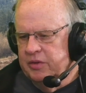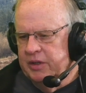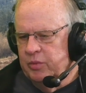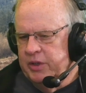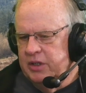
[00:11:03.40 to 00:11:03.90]

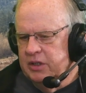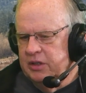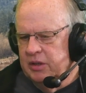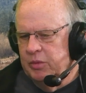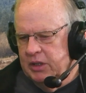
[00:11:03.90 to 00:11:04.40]
that we
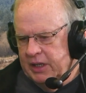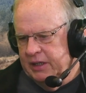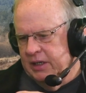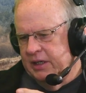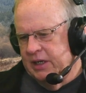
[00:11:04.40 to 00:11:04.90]
could, well,
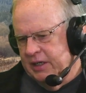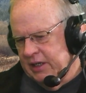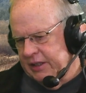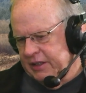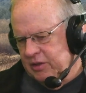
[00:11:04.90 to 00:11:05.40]
I kind of
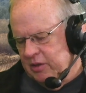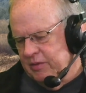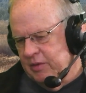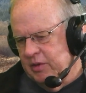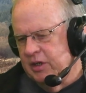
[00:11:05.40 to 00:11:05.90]
got that out
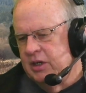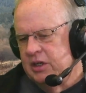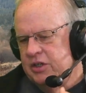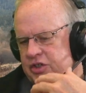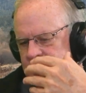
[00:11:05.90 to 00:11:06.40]
of order.
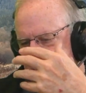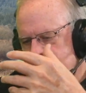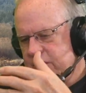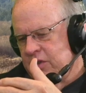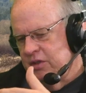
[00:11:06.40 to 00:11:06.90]

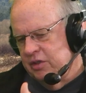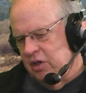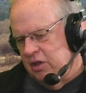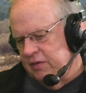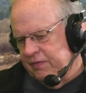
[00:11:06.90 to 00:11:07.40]
So
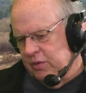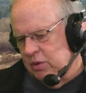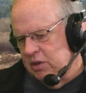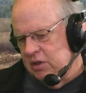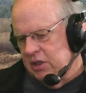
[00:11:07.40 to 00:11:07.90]
all
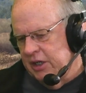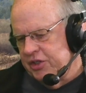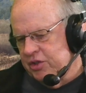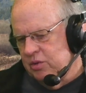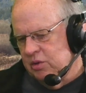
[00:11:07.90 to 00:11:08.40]
4 high
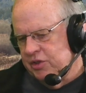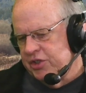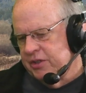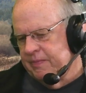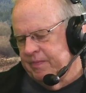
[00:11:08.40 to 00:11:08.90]

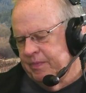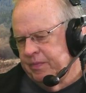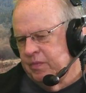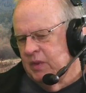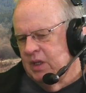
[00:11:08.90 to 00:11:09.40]
schools,
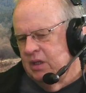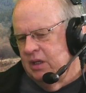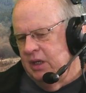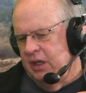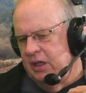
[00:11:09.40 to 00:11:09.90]

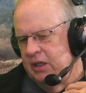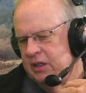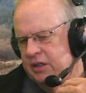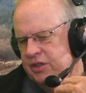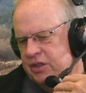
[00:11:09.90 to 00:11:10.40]

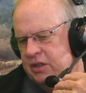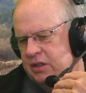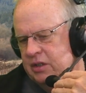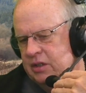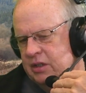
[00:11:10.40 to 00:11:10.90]
and
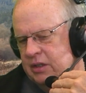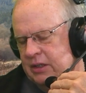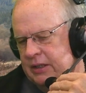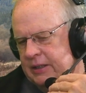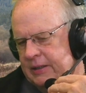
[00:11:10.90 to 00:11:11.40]

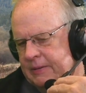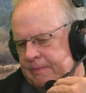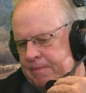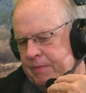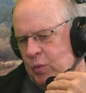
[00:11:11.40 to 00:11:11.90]

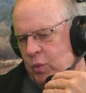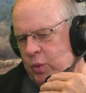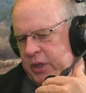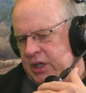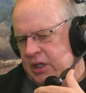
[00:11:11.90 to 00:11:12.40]

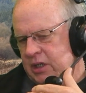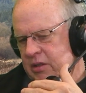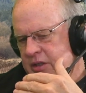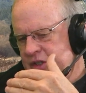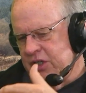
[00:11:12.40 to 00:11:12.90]

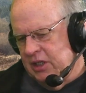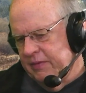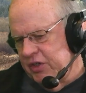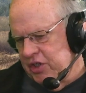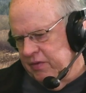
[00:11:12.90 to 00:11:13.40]
the
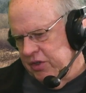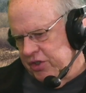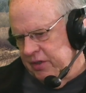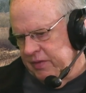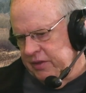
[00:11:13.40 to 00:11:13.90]
television
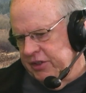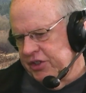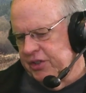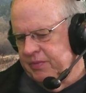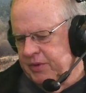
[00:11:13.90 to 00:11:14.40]
version of all
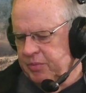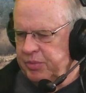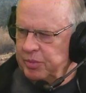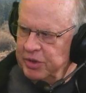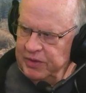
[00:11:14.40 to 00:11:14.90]
this,
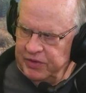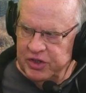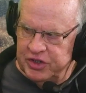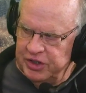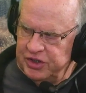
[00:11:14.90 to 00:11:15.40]
the print
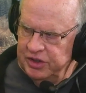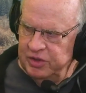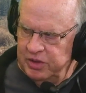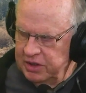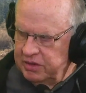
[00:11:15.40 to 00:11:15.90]
version is that
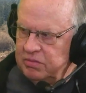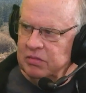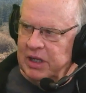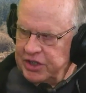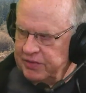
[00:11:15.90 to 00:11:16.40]
you
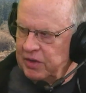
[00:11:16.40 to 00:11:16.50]
get lots of